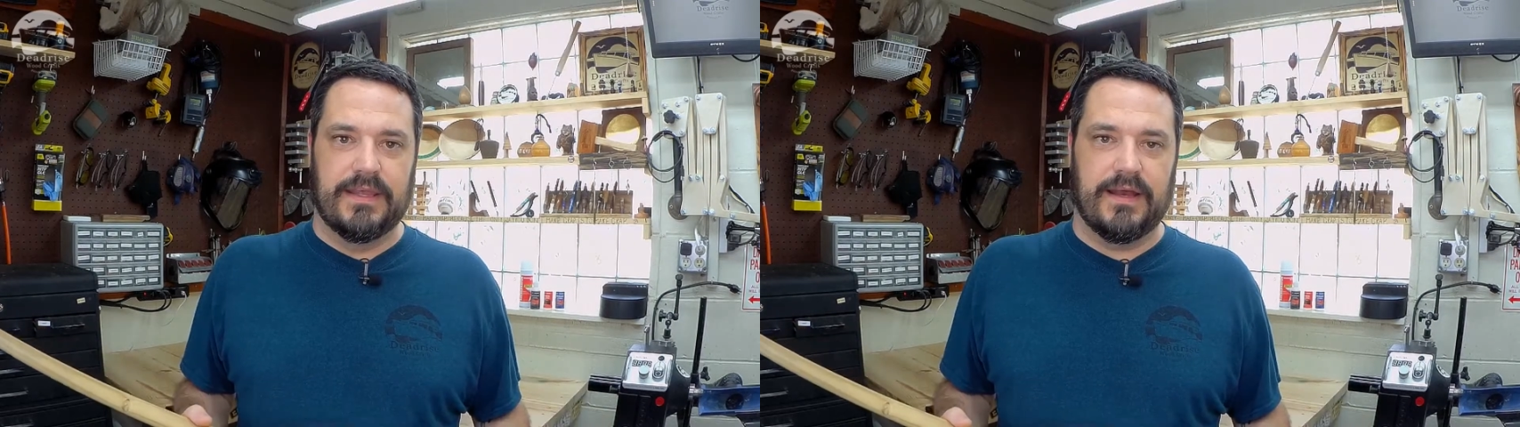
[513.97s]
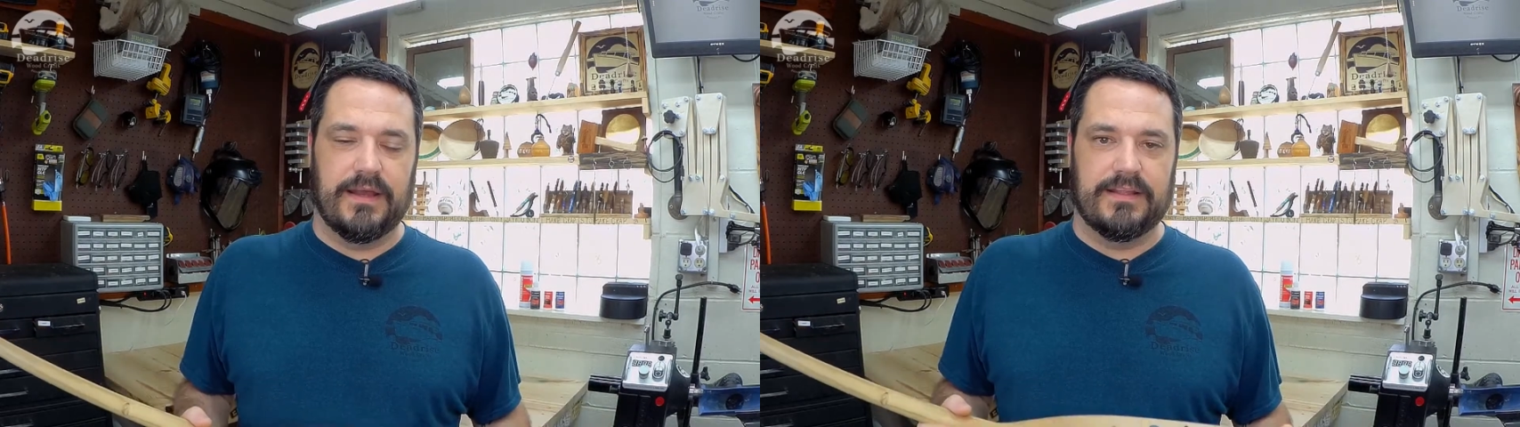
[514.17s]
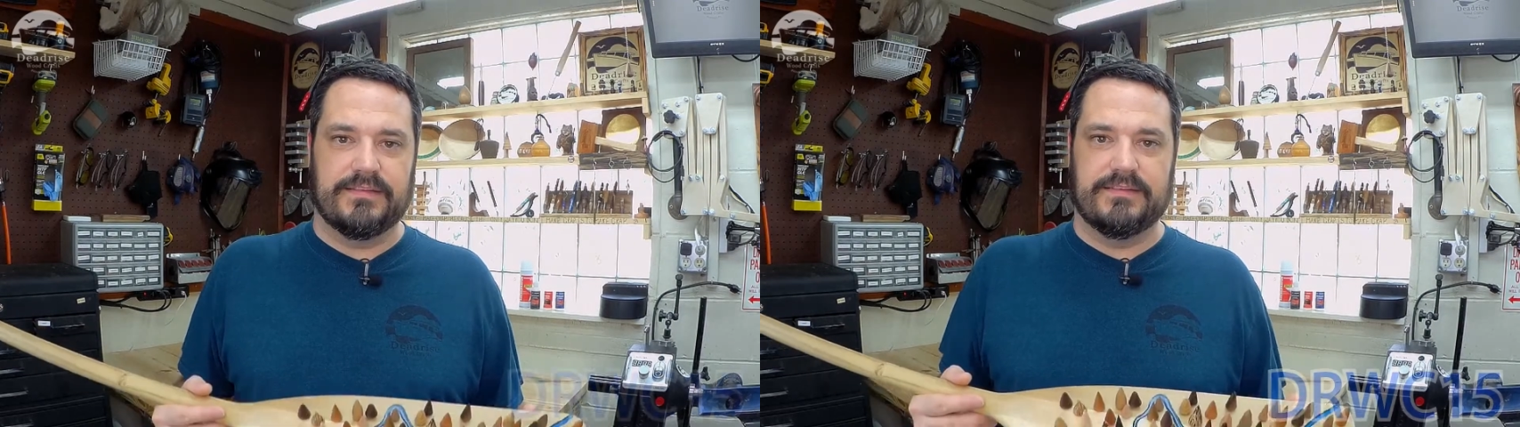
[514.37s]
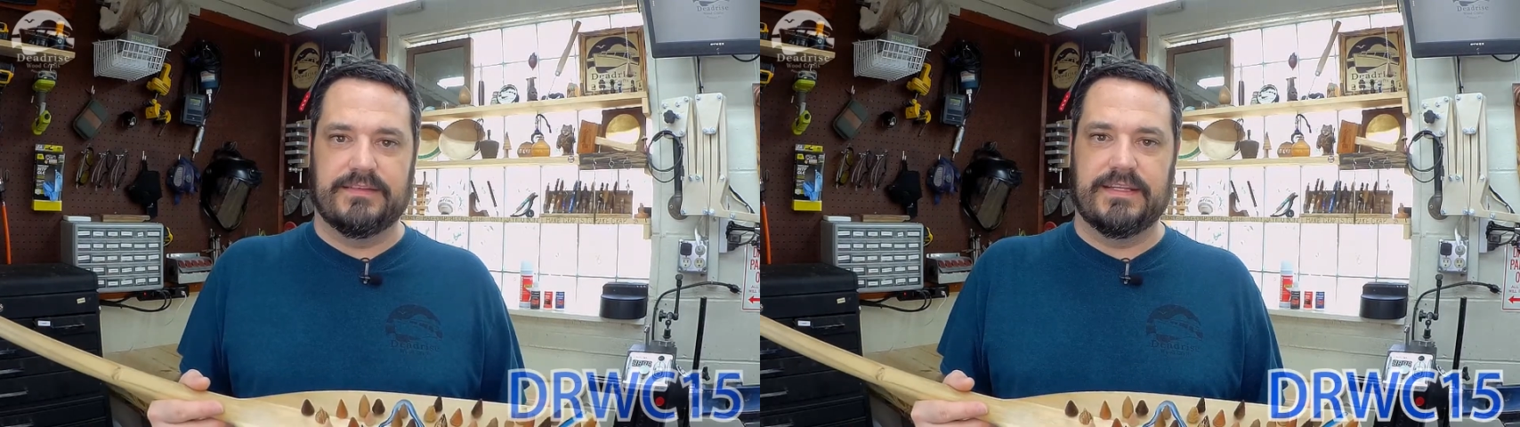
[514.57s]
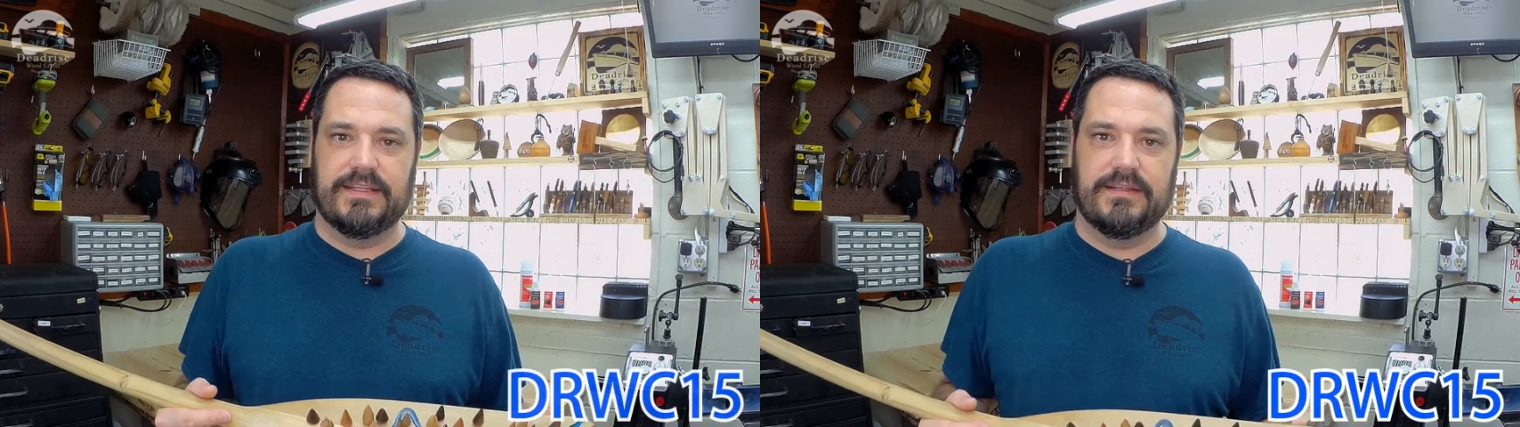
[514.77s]
It's
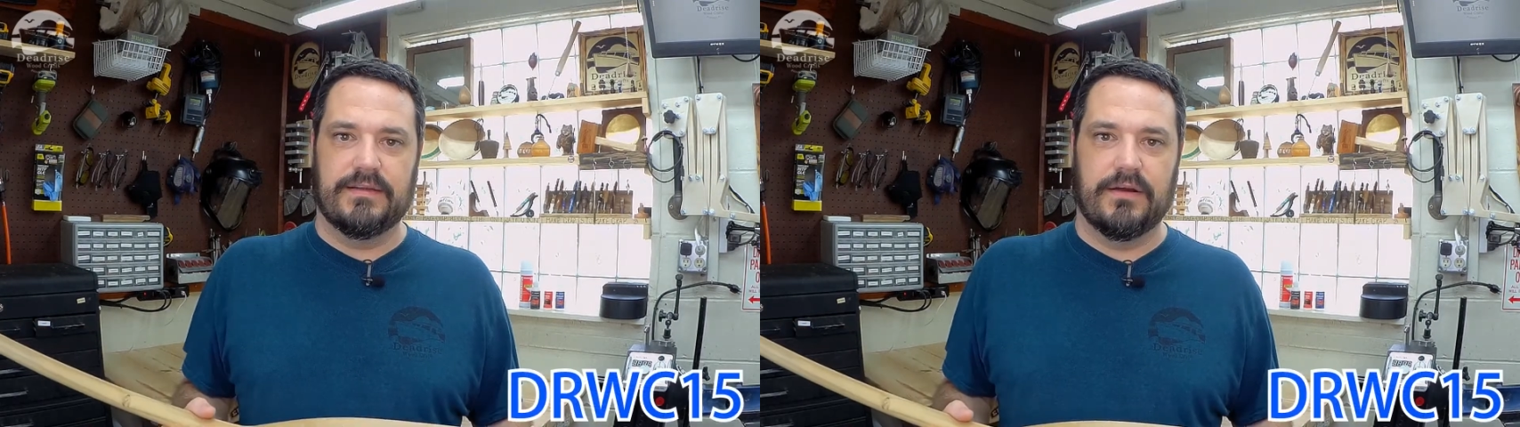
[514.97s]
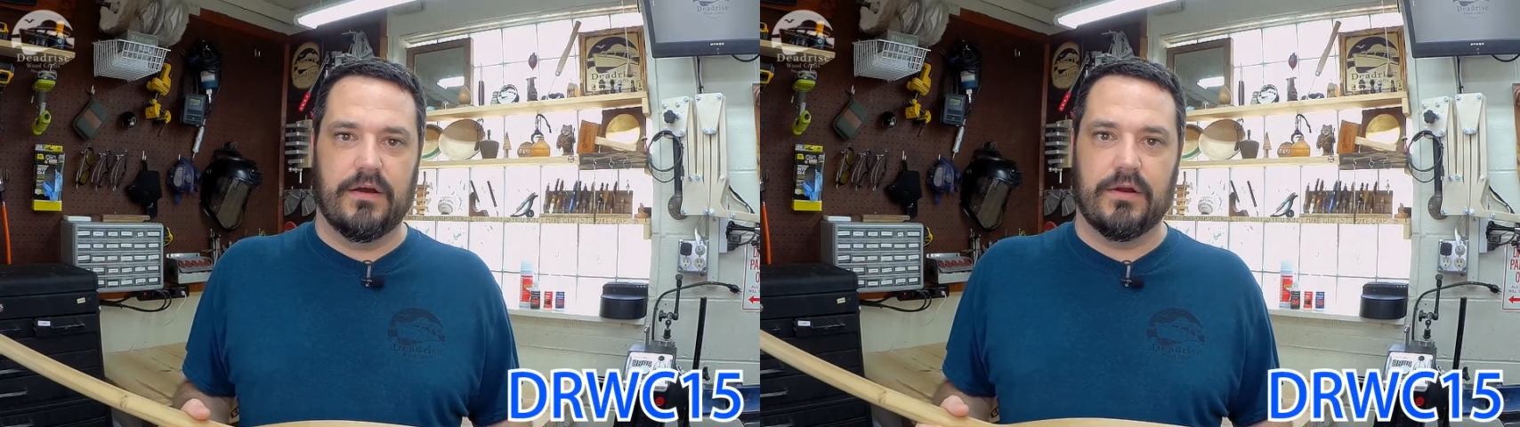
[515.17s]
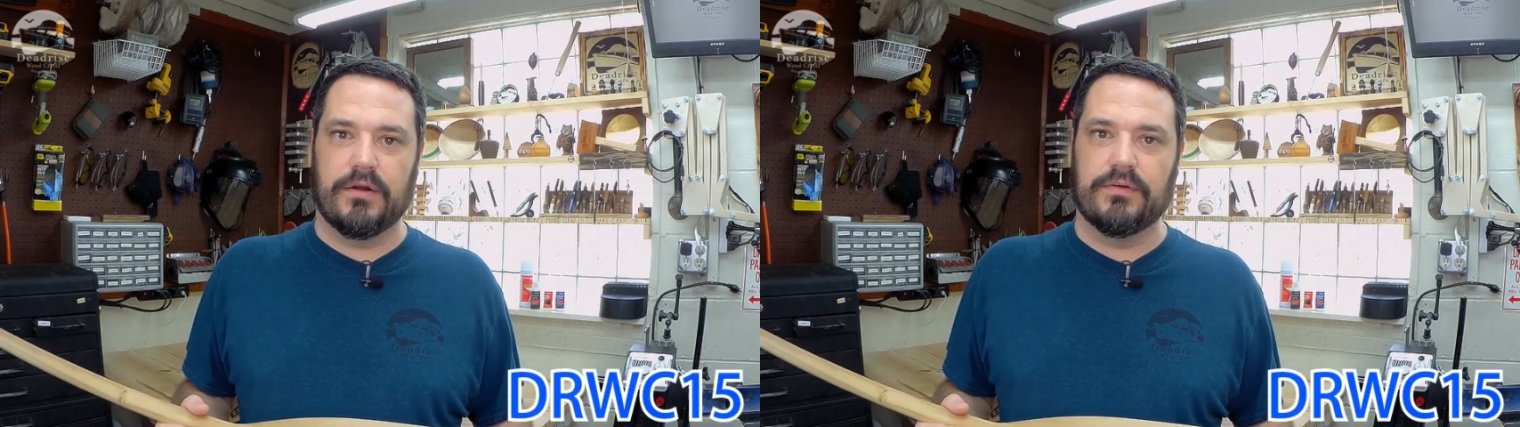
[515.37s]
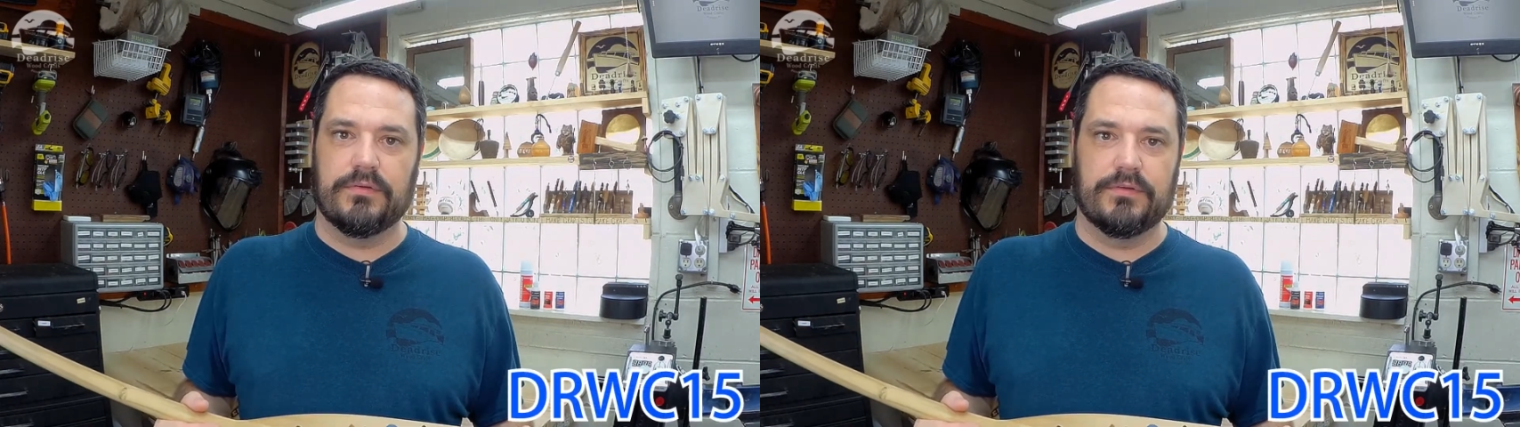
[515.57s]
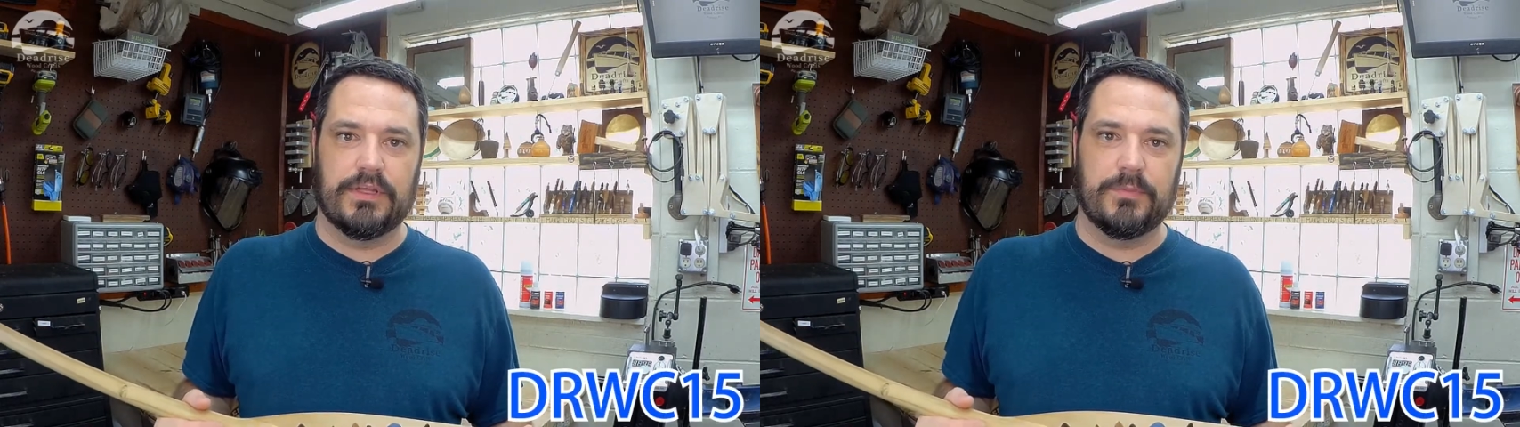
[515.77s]

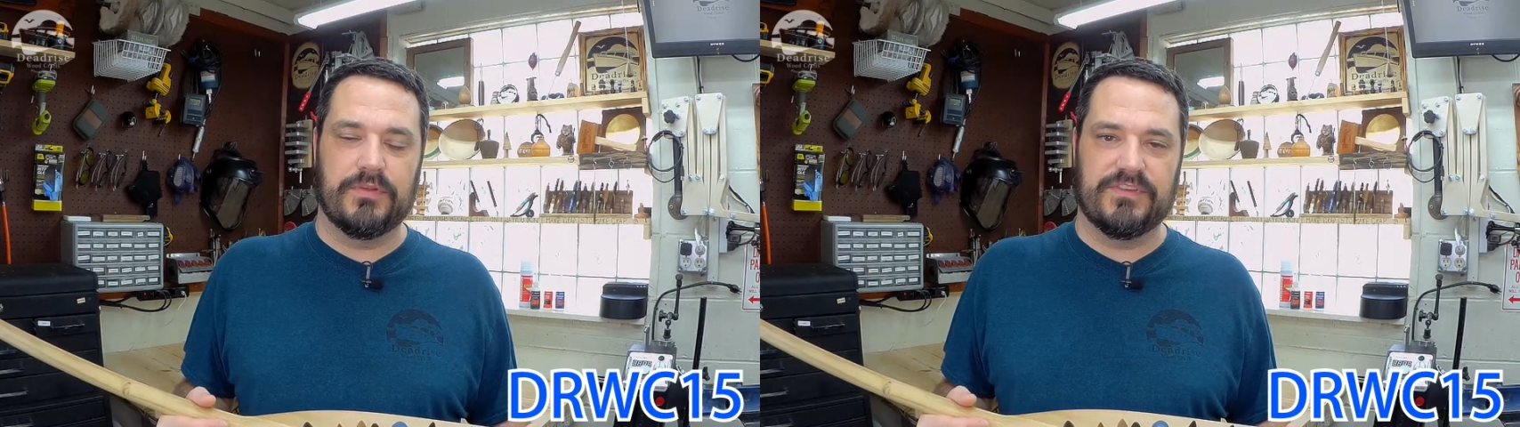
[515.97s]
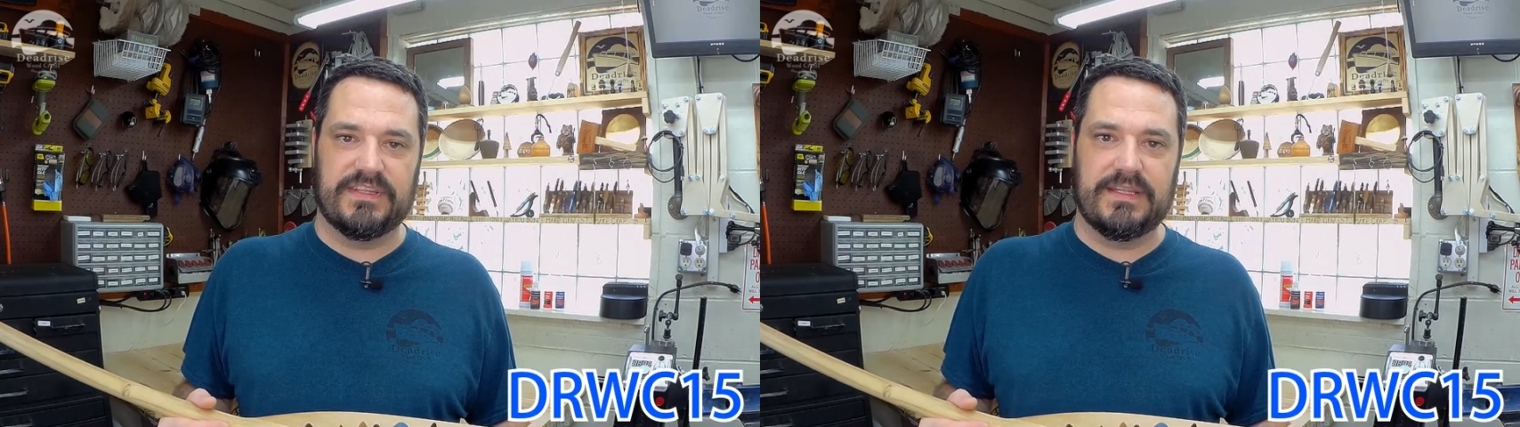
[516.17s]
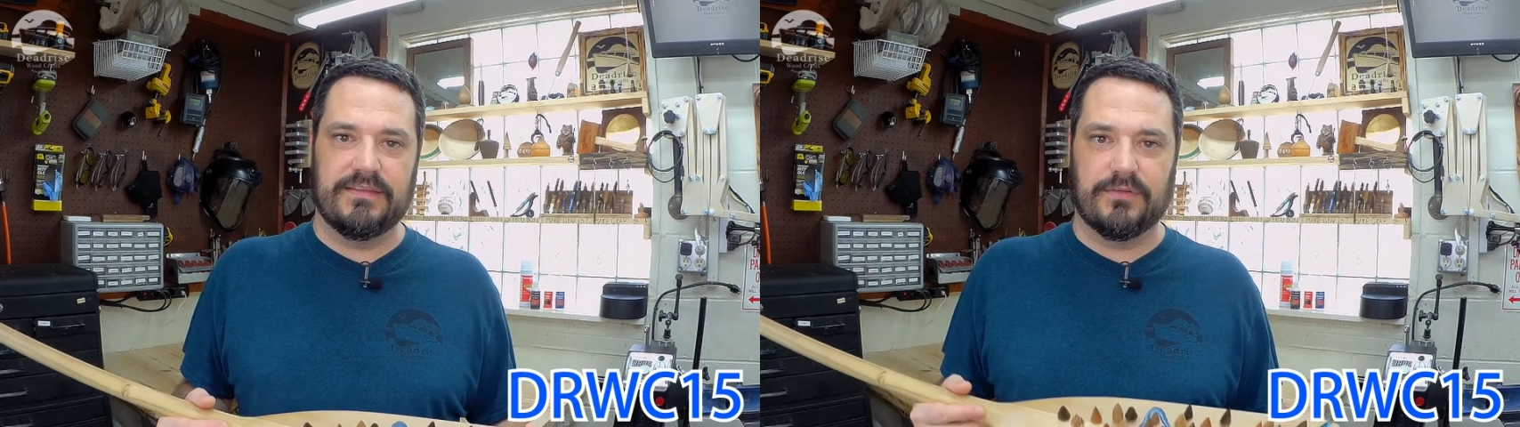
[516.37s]
DRWC,